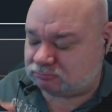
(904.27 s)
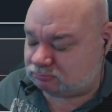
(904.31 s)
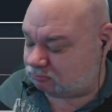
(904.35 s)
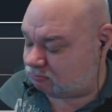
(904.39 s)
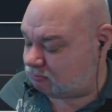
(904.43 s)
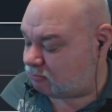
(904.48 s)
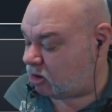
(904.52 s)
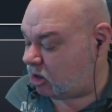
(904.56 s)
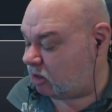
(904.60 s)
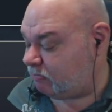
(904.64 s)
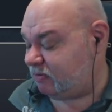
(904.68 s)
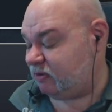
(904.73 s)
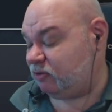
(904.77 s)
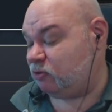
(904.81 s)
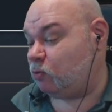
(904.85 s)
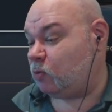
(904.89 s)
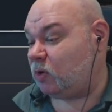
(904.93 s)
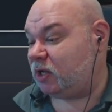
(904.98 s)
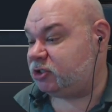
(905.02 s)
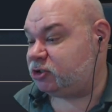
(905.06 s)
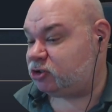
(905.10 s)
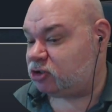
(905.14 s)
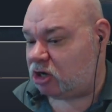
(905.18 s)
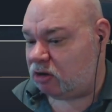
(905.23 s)
might be the
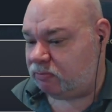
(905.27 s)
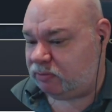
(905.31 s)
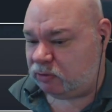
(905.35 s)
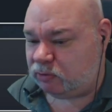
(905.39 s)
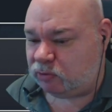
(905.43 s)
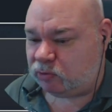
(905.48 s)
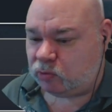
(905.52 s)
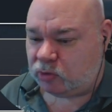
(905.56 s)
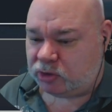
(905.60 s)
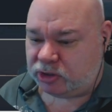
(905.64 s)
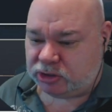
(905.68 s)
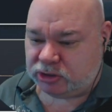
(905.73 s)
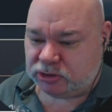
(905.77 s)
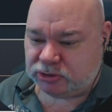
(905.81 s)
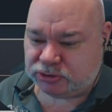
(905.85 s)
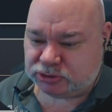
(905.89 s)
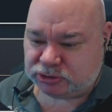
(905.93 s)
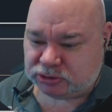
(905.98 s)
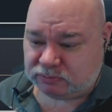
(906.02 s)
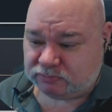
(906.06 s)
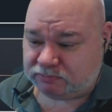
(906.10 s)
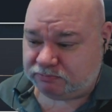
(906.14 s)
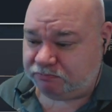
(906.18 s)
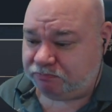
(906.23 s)
one time you would want to use
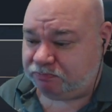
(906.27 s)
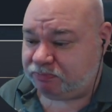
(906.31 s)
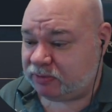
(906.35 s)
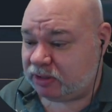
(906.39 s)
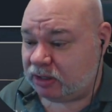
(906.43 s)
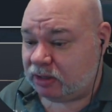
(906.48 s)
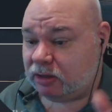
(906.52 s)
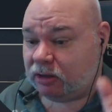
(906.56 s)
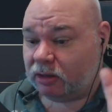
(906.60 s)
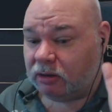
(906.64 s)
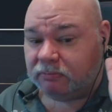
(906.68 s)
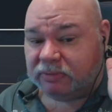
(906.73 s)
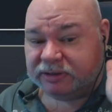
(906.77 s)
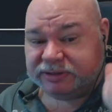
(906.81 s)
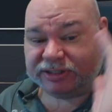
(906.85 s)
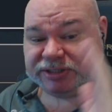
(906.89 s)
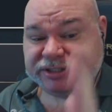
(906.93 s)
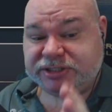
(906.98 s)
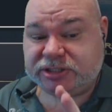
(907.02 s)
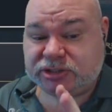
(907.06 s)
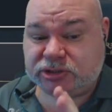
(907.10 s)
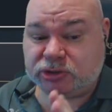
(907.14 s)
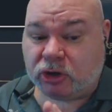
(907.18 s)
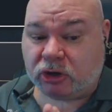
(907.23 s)
it. But
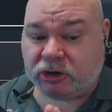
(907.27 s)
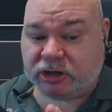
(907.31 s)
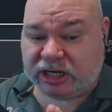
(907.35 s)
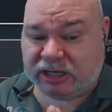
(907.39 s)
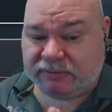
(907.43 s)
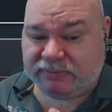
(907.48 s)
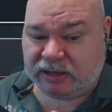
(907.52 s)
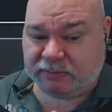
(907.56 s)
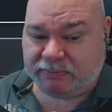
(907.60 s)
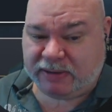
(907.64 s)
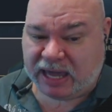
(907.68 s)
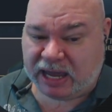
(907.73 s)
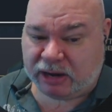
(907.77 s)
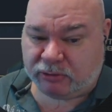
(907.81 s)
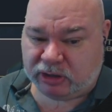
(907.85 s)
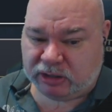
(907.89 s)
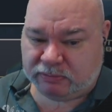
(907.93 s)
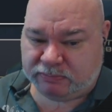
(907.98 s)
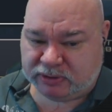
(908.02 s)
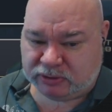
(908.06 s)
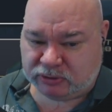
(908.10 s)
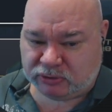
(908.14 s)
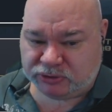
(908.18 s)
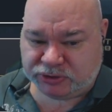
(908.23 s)
this is not going to be a parry
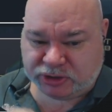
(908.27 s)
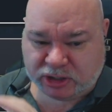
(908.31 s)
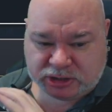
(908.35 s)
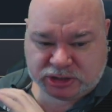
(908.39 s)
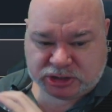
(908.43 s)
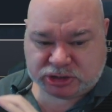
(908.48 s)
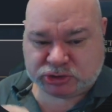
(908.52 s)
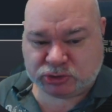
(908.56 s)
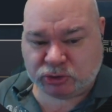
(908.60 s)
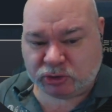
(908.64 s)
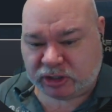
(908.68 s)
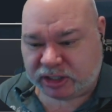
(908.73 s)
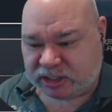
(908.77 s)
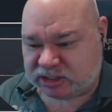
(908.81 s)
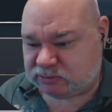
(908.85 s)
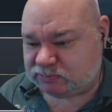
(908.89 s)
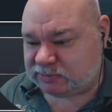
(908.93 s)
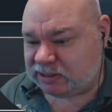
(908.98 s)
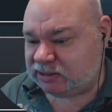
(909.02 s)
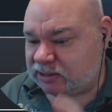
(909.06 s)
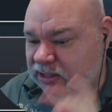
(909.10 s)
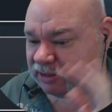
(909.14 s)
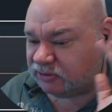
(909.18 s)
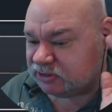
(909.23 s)
build. I just thought I'd
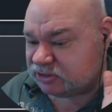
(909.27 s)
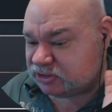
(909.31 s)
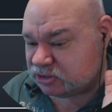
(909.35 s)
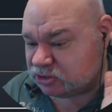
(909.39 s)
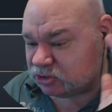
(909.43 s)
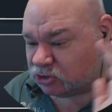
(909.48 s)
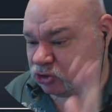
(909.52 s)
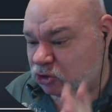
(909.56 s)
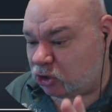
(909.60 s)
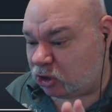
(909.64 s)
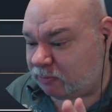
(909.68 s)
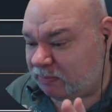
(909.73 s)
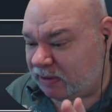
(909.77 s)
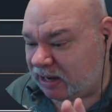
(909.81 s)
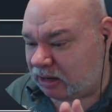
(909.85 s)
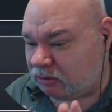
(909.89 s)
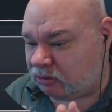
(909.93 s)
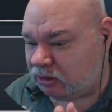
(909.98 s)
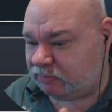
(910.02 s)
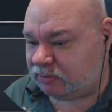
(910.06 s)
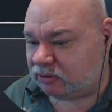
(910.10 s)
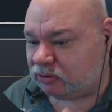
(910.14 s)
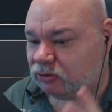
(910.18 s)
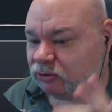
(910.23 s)
explain that. This is not a
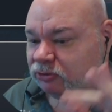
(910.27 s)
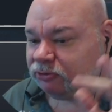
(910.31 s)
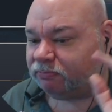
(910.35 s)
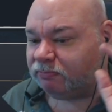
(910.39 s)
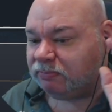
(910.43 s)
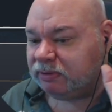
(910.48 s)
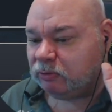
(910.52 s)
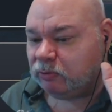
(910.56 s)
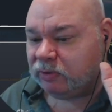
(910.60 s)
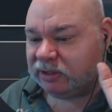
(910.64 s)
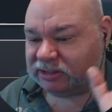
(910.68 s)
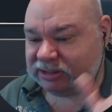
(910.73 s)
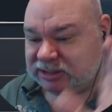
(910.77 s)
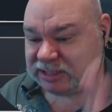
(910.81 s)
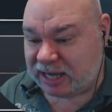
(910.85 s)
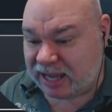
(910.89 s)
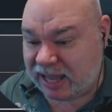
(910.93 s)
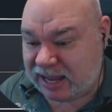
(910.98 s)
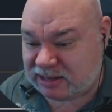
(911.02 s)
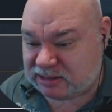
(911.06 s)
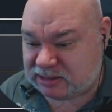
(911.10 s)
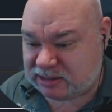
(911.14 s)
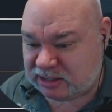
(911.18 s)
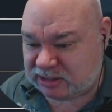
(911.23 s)
parry build, but we've
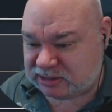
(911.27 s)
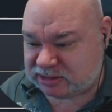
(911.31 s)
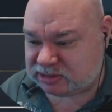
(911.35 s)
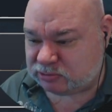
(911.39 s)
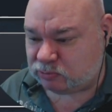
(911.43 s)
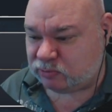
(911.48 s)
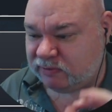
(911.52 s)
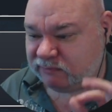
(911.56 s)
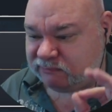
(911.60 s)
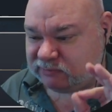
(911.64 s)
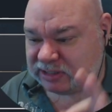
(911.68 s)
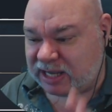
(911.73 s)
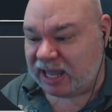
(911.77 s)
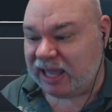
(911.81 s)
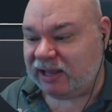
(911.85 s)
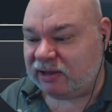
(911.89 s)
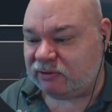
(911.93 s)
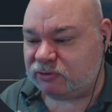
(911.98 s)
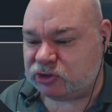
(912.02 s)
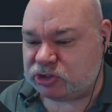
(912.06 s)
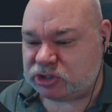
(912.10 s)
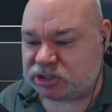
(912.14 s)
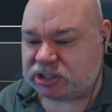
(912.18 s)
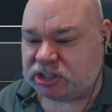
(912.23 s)

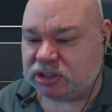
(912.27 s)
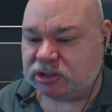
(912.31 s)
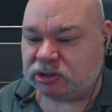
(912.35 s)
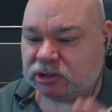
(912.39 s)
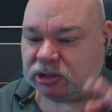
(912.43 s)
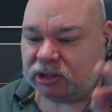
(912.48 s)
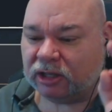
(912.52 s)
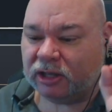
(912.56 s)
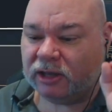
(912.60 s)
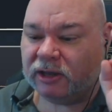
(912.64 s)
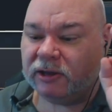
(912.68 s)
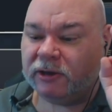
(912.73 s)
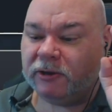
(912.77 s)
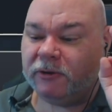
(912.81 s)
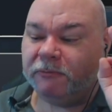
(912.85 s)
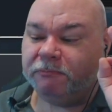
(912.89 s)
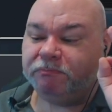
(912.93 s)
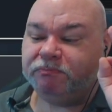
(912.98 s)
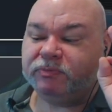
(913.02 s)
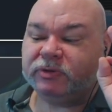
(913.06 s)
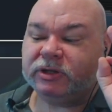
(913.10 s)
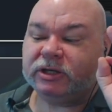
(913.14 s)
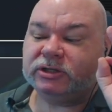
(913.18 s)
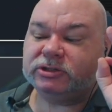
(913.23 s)
taken the skill
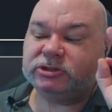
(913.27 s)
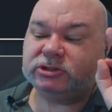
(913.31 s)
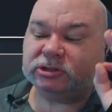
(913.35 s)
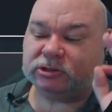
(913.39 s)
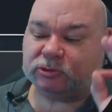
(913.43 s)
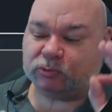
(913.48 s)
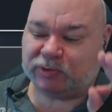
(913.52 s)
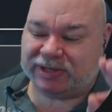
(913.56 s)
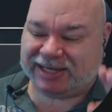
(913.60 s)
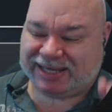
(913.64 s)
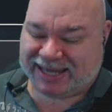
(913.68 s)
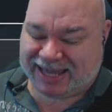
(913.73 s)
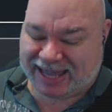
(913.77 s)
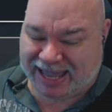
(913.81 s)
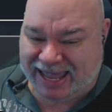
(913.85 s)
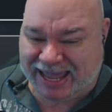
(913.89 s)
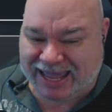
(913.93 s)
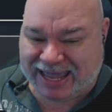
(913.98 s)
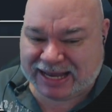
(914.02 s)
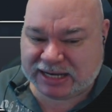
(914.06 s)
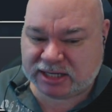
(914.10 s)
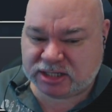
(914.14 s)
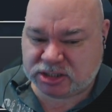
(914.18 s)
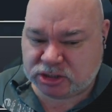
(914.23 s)
so that we
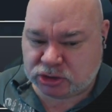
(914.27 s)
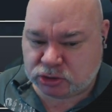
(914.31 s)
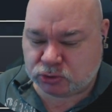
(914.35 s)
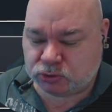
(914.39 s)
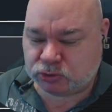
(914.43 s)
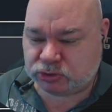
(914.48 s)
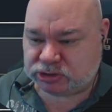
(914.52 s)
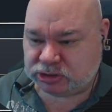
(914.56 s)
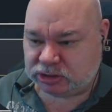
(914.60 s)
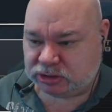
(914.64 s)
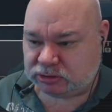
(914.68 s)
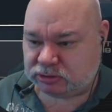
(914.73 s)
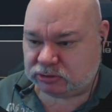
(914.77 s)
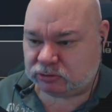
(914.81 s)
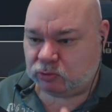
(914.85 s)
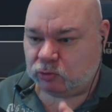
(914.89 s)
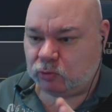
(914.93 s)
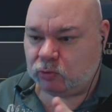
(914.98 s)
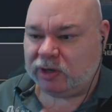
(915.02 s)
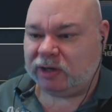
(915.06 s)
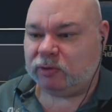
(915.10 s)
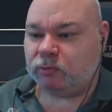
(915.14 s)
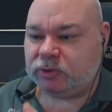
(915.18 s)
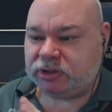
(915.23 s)
can use it
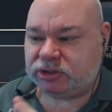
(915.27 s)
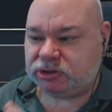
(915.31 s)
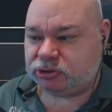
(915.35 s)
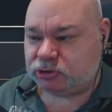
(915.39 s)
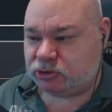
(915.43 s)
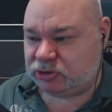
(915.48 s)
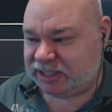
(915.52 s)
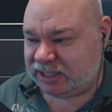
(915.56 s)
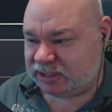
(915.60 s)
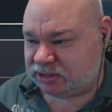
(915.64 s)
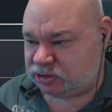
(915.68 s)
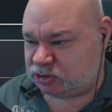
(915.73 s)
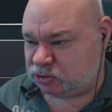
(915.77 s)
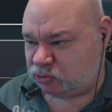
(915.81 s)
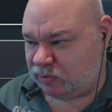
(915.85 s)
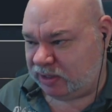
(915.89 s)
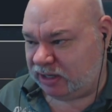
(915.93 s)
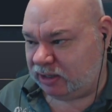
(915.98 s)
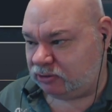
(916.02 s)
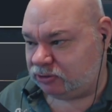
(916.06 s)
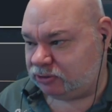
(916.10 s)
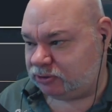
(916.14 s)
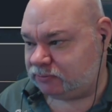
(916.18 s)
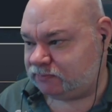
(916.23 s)
when we do get
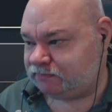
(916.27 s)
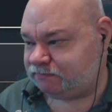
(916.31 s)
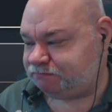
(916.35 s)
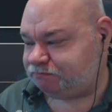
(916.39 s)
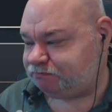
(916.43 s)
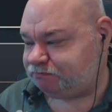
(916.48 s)
surrounded.